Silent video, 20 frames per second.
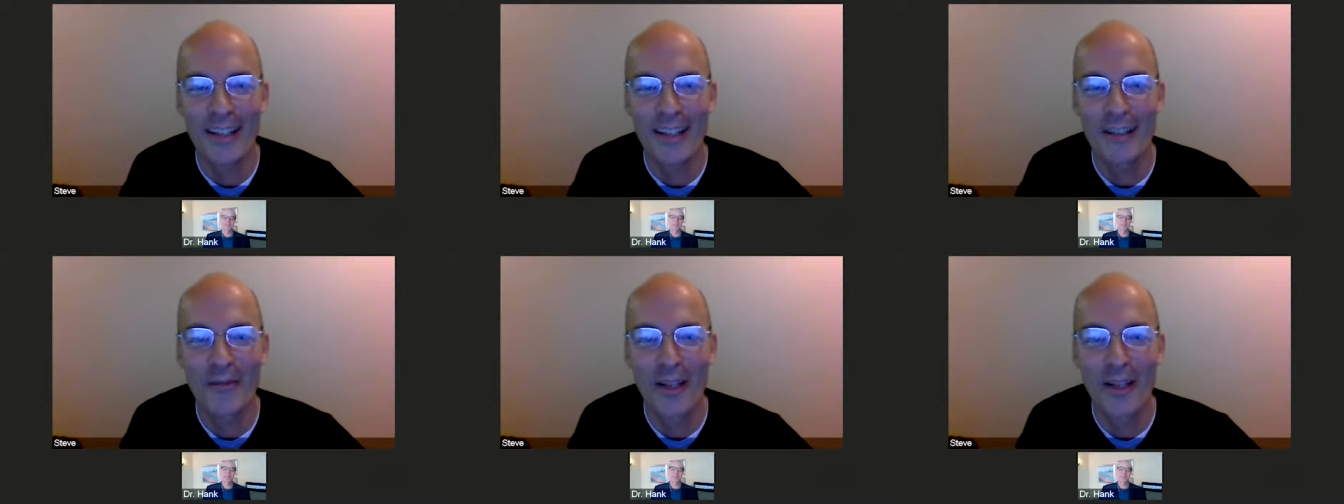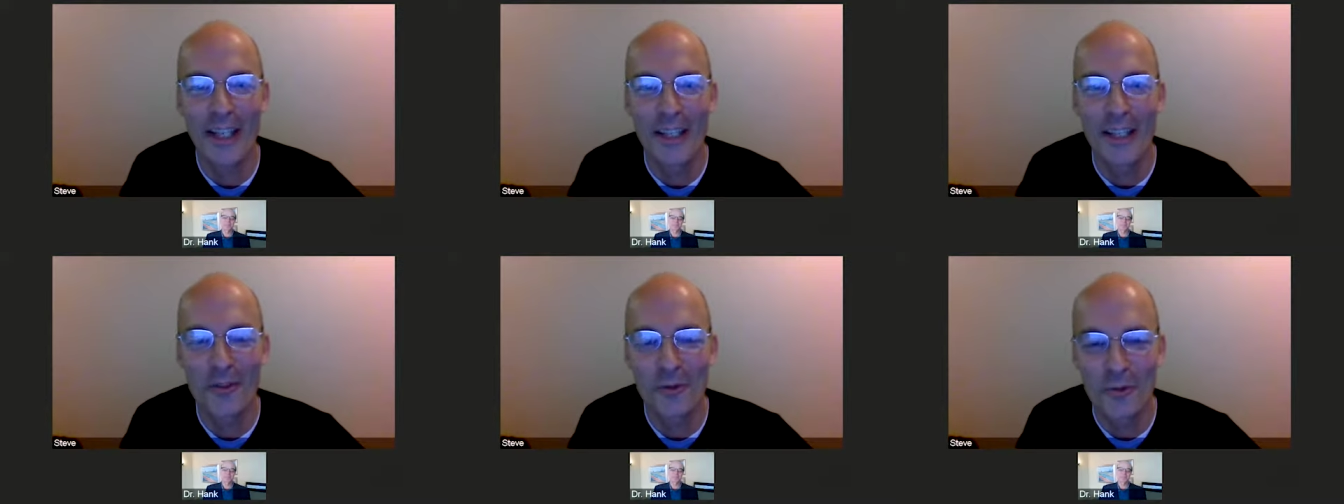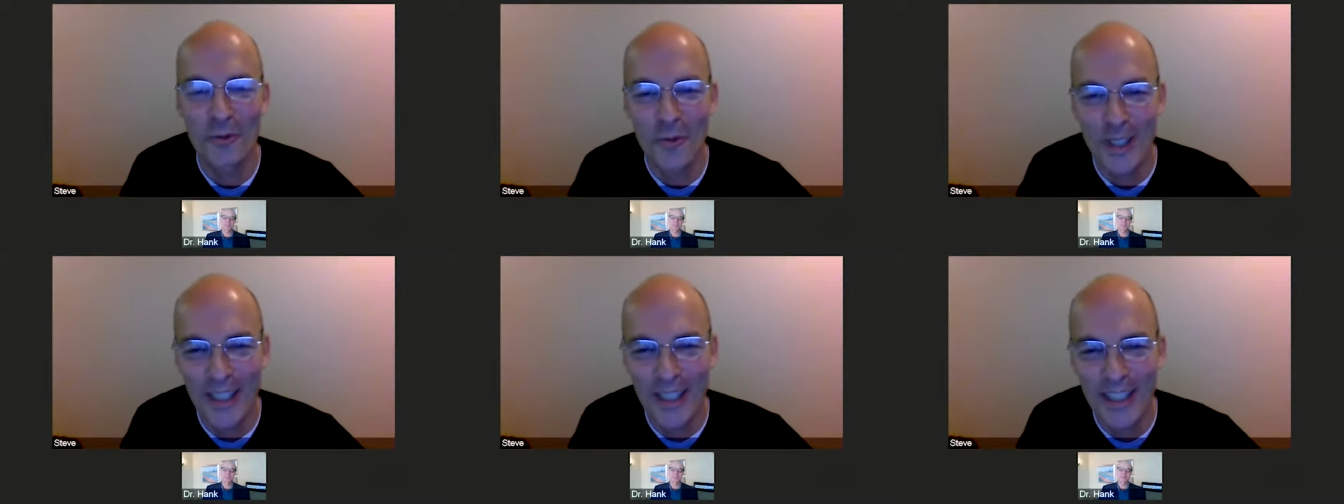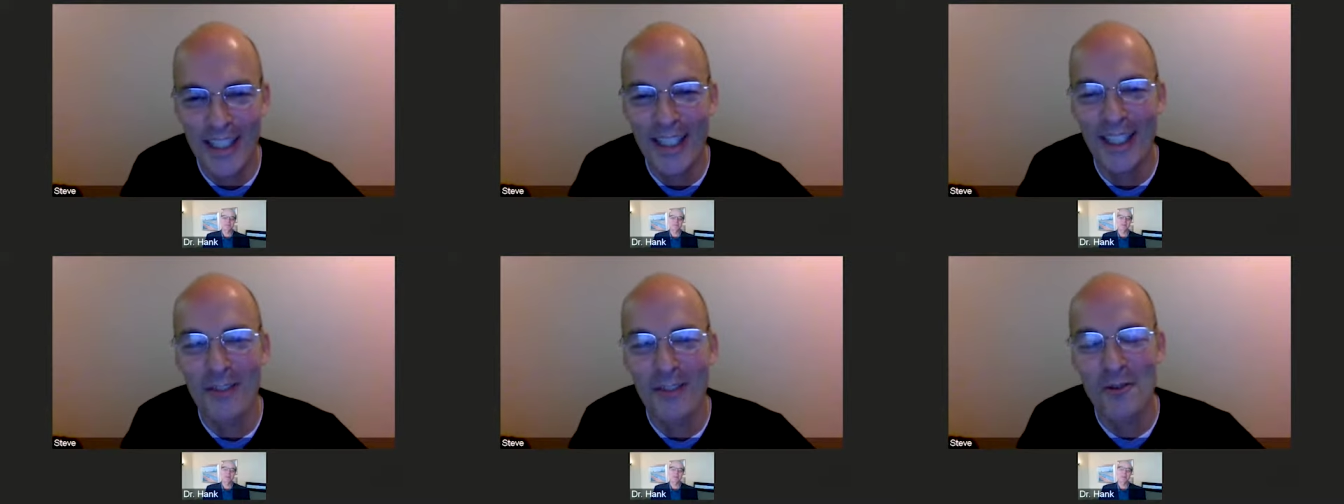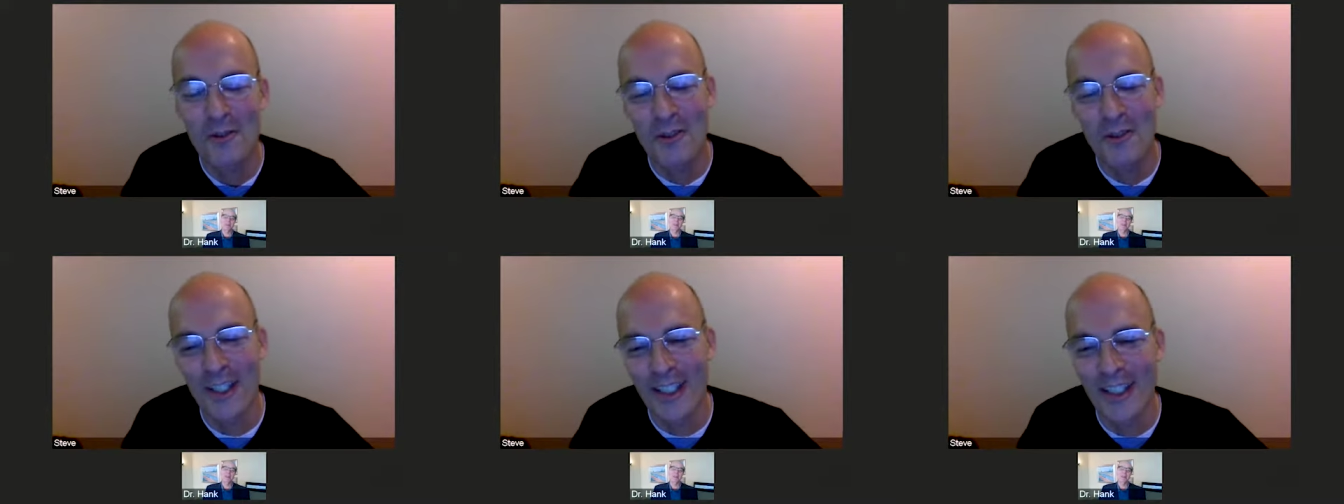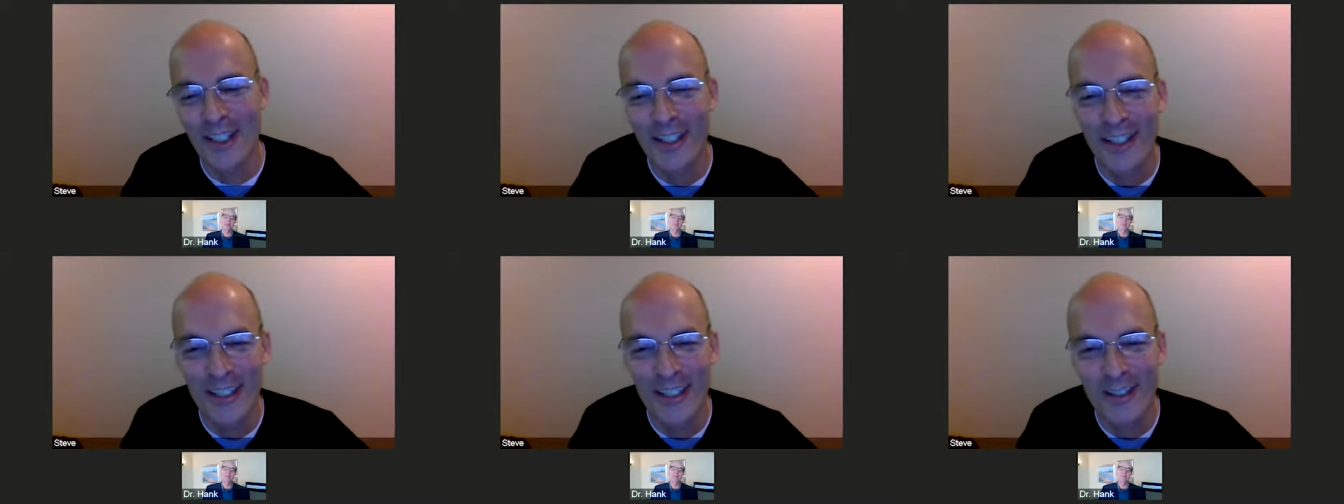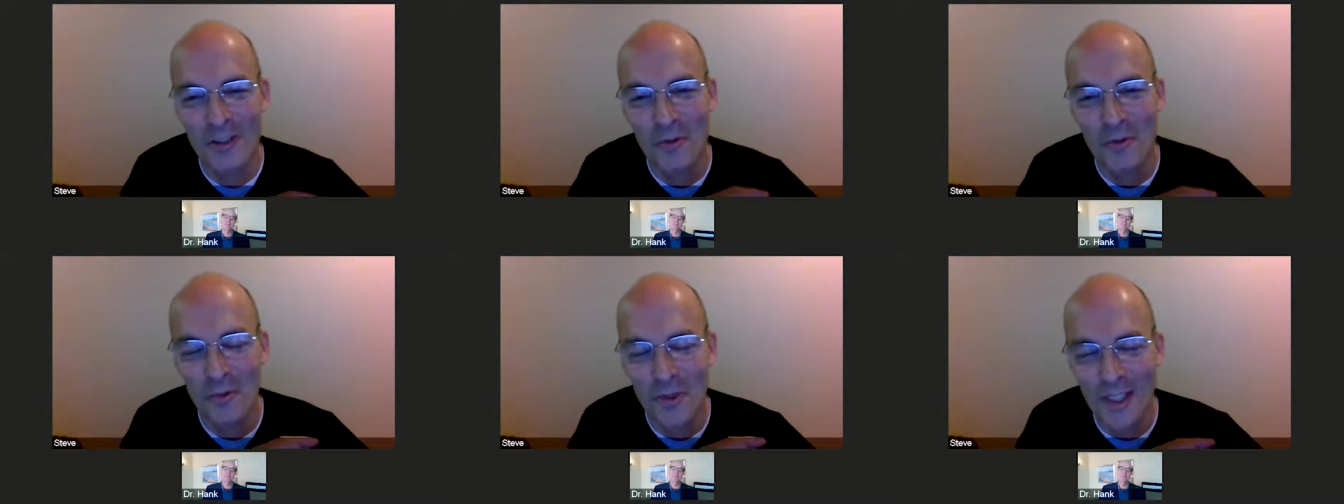uh, it's really interesting
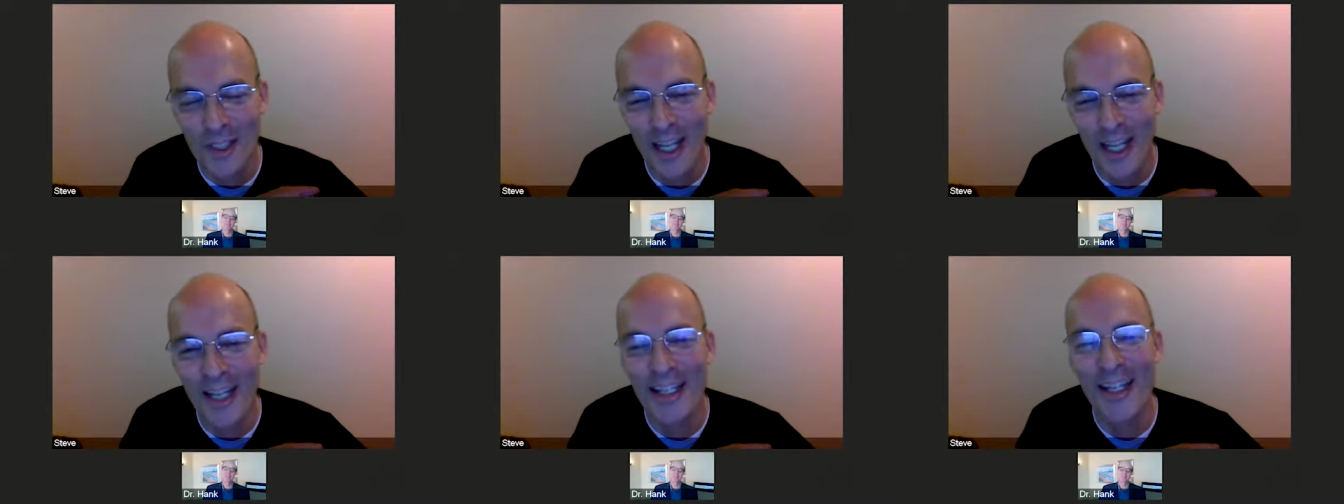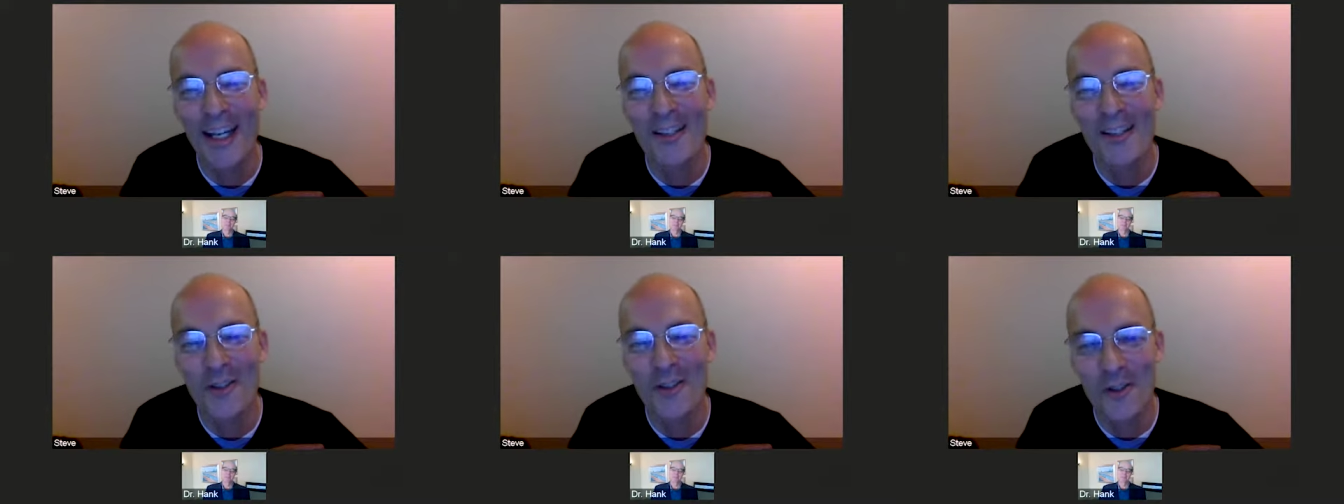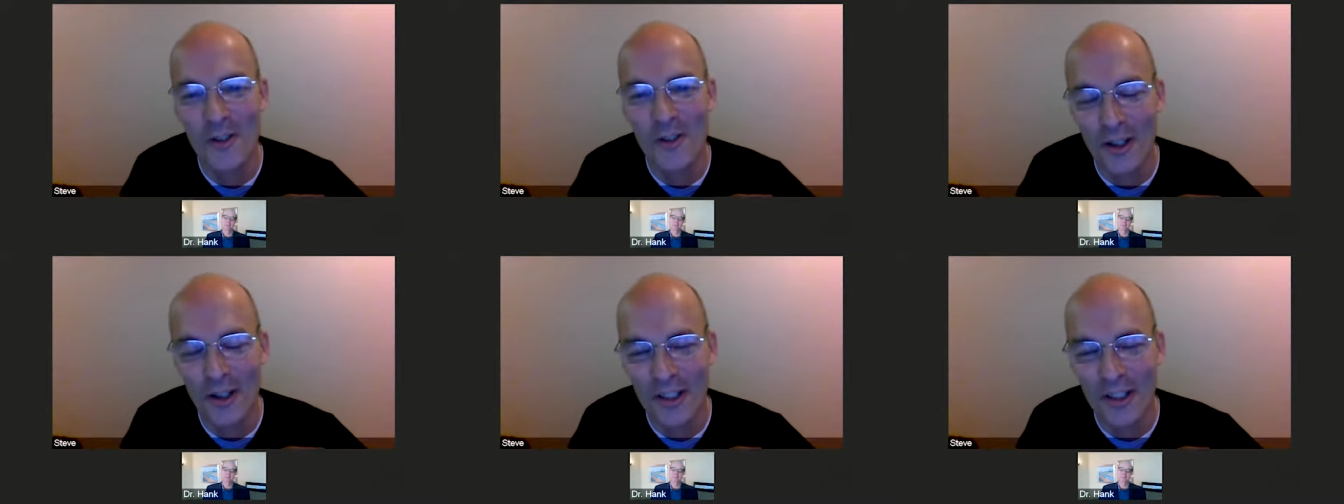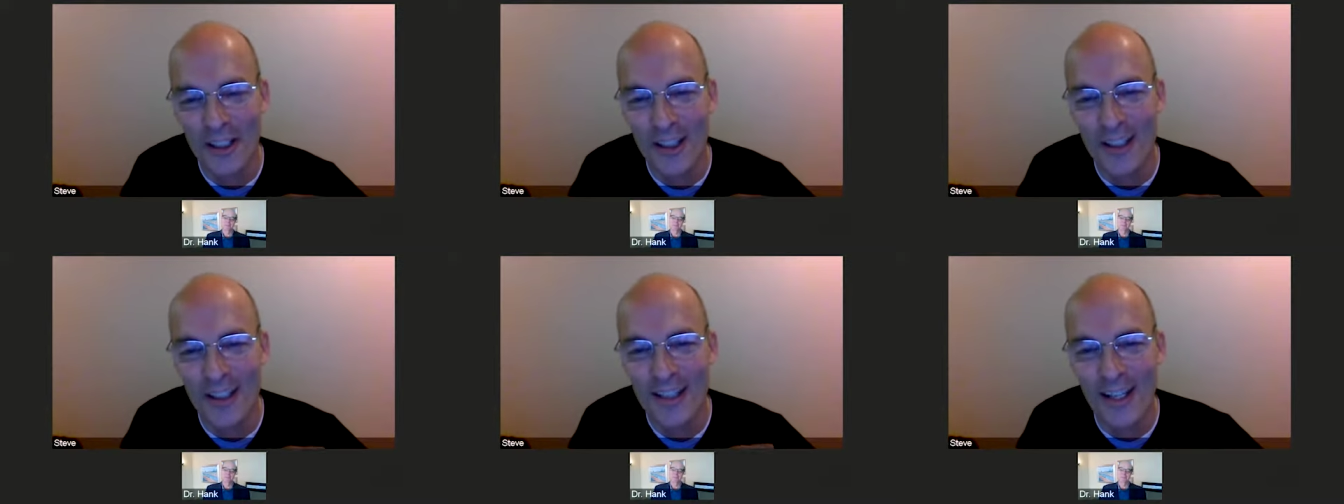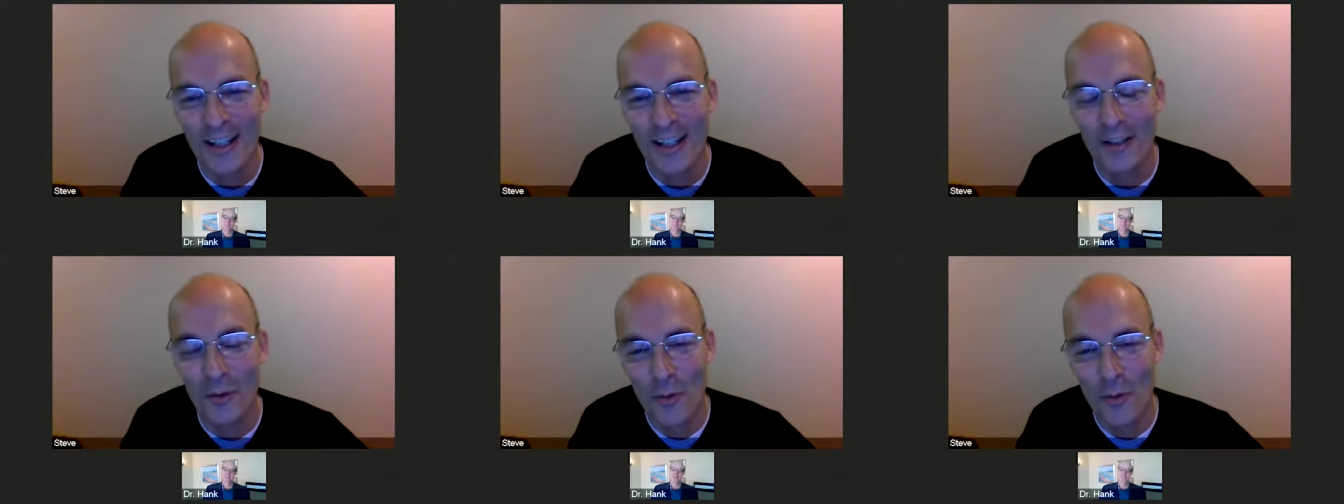because when I got started in selling,